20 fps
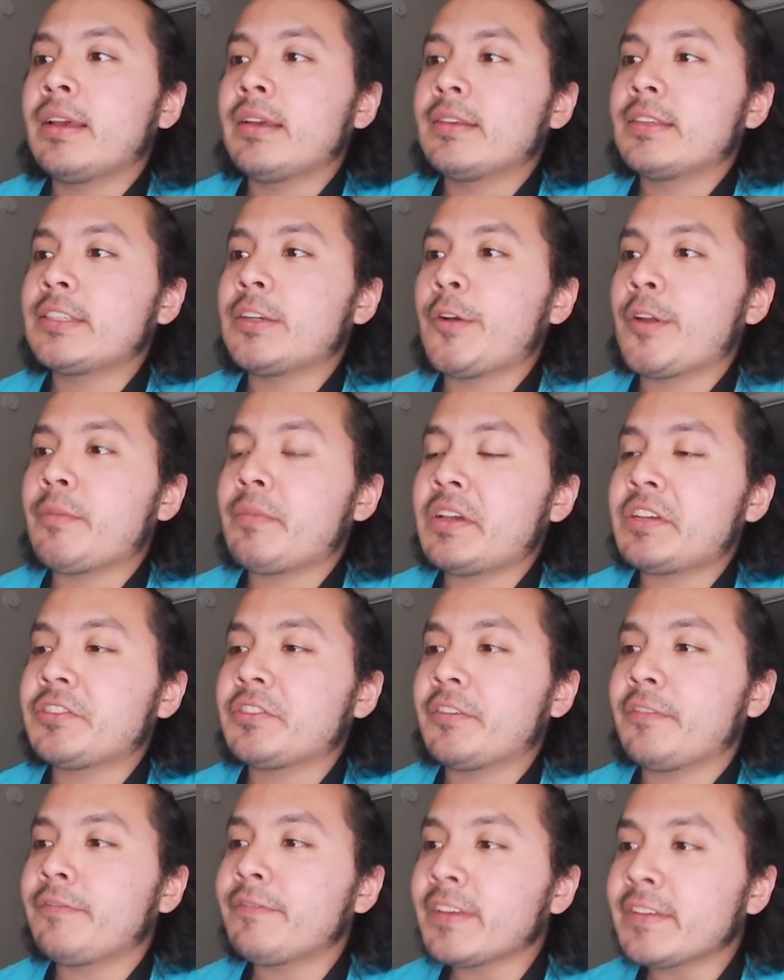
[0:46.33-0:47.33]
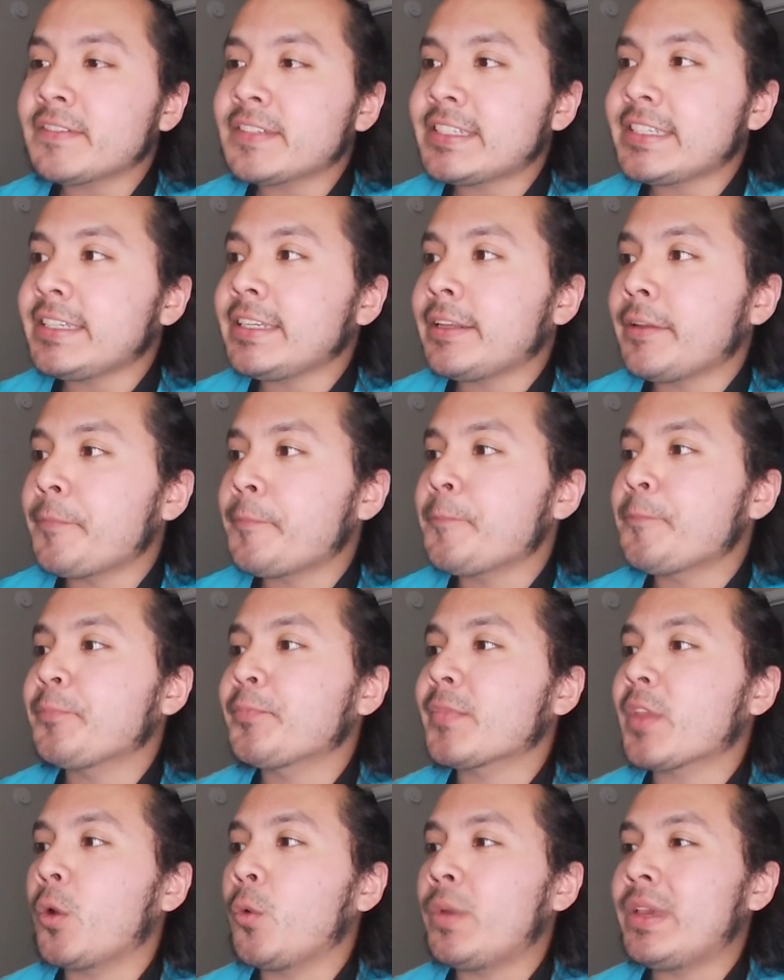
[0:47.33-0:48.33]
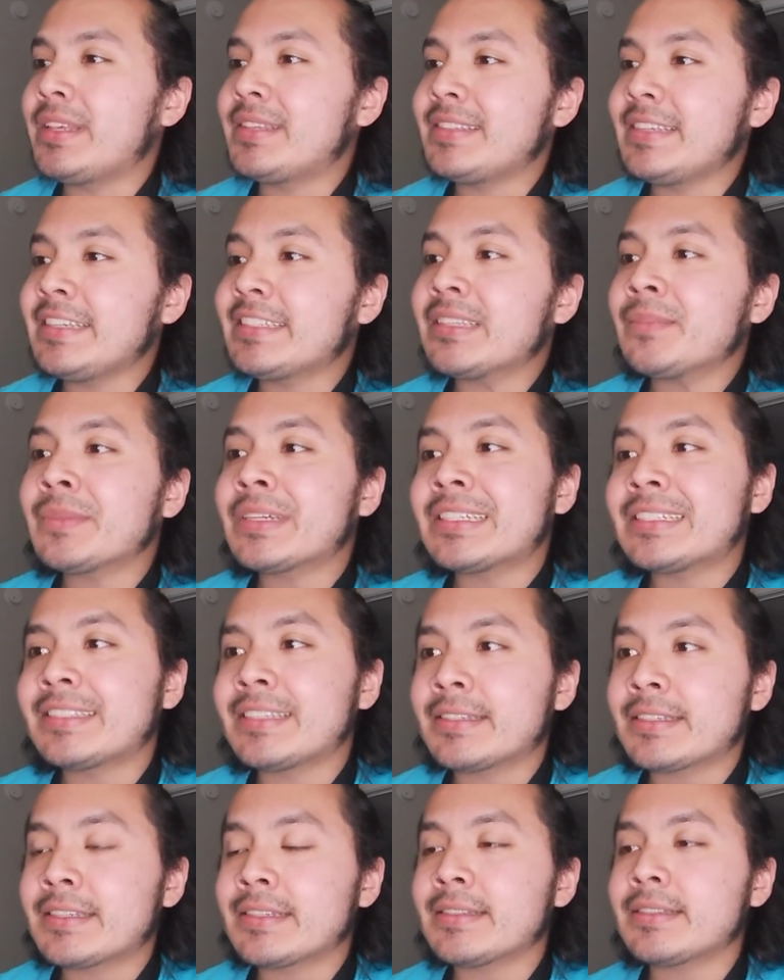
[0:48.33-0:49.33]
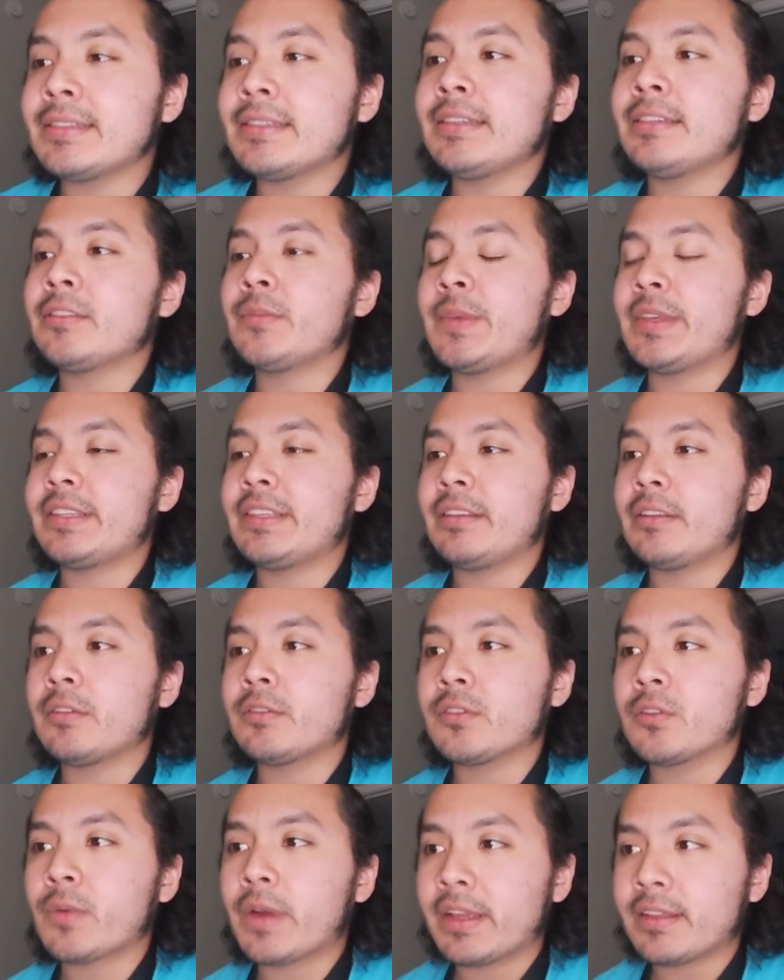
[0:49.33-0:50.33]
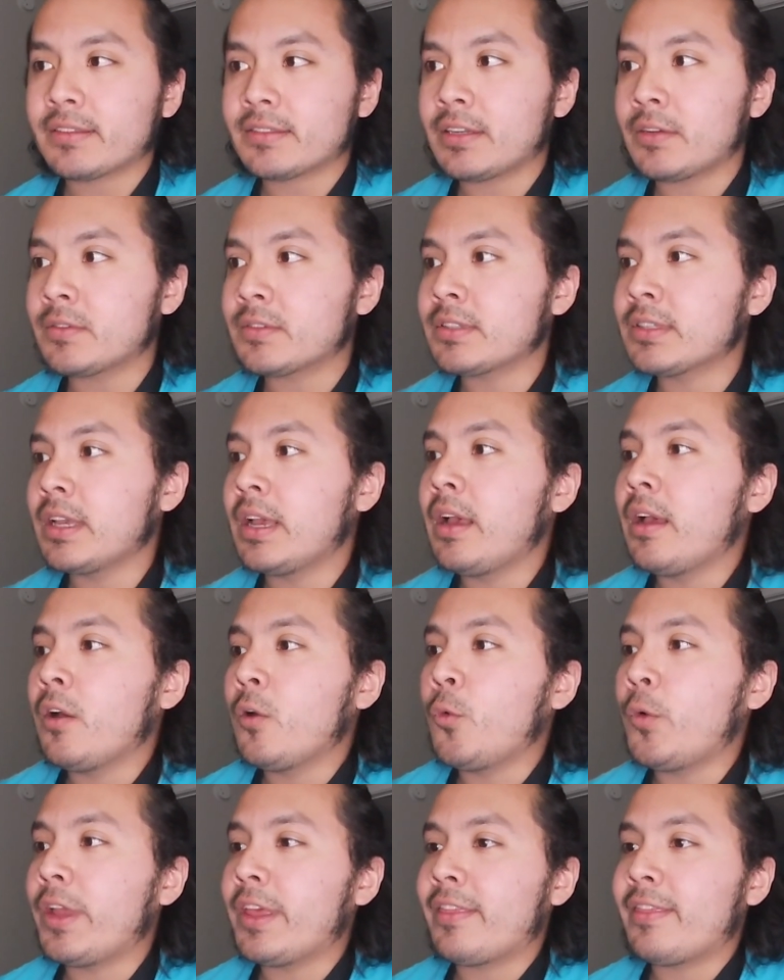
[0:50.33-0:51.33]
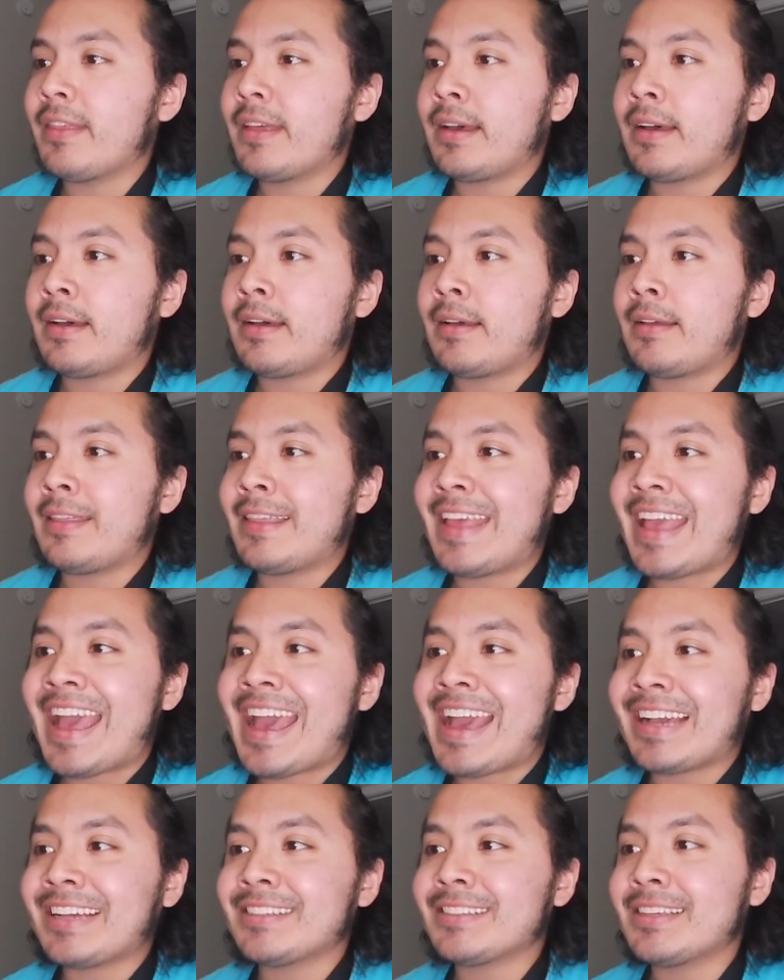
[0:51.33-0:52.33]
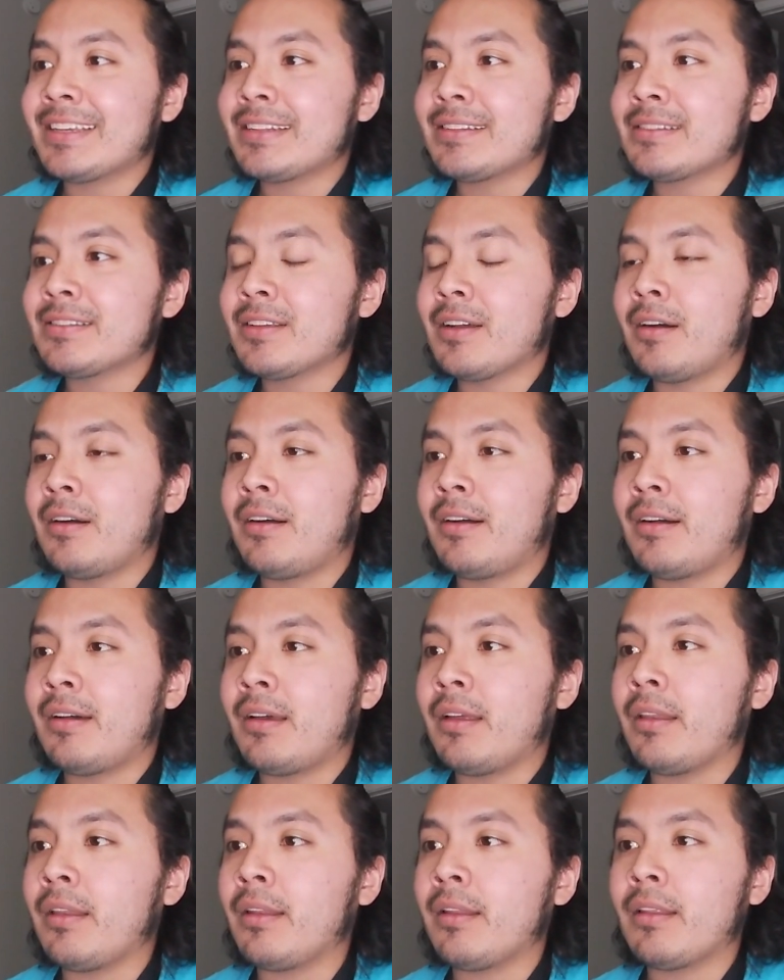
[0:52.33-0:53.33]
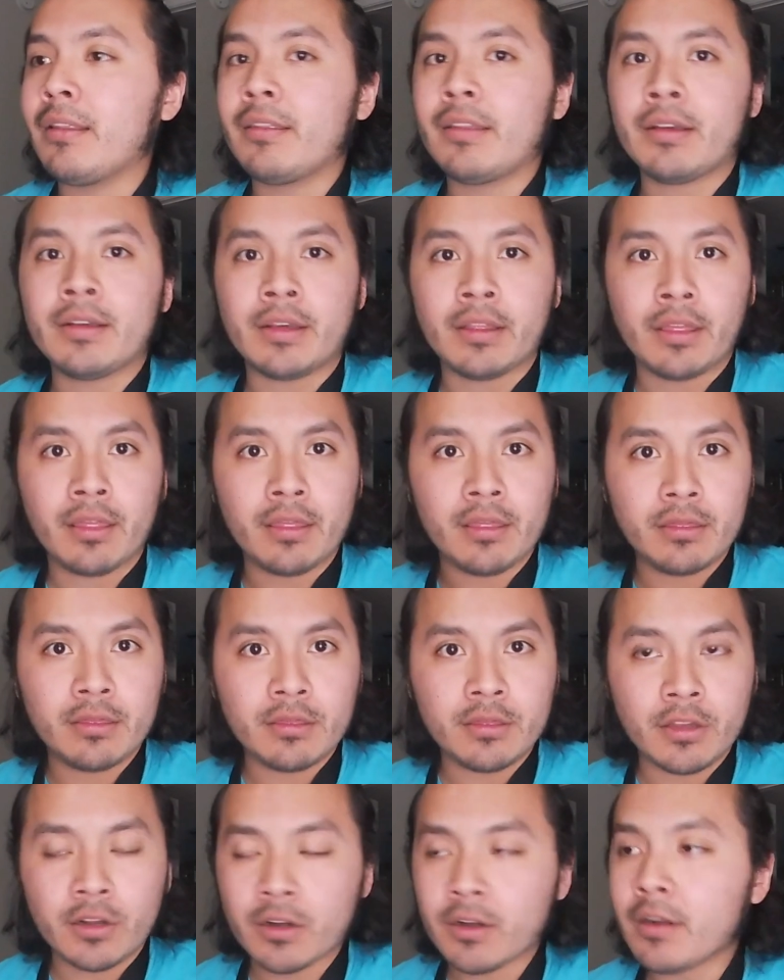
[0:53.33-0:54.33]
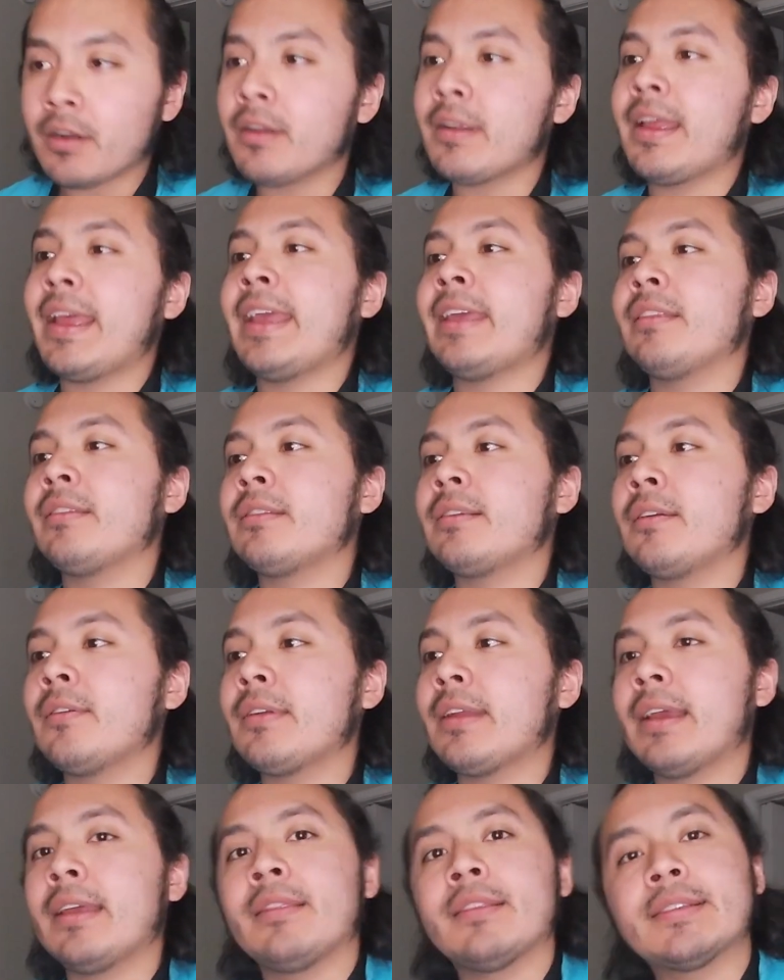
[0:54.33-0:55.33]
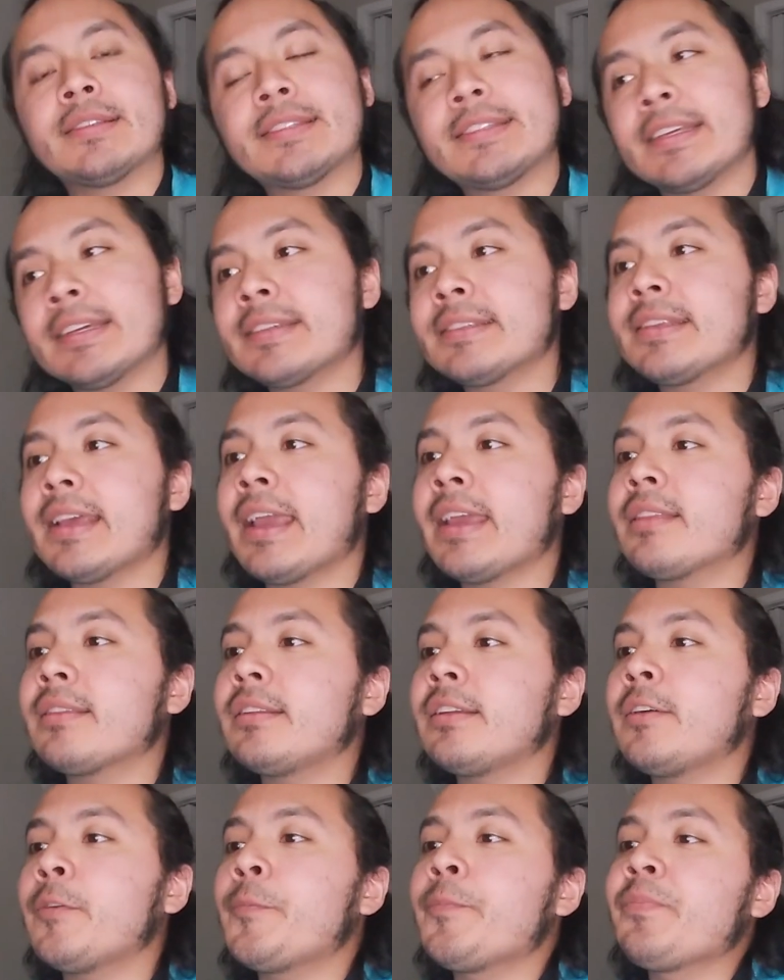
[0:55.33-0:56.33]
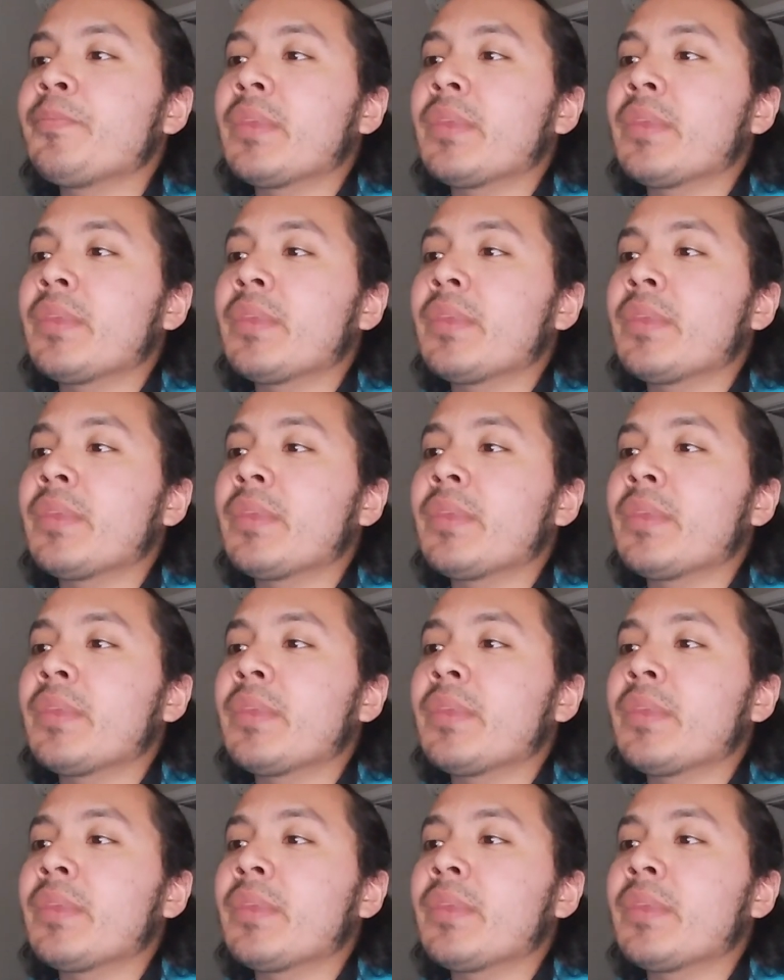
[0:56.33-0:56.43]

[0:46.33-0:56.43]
So in measure 15, we see some consistencies. We see those grace notes with the accents on the third eighth note and the sixth eighth note.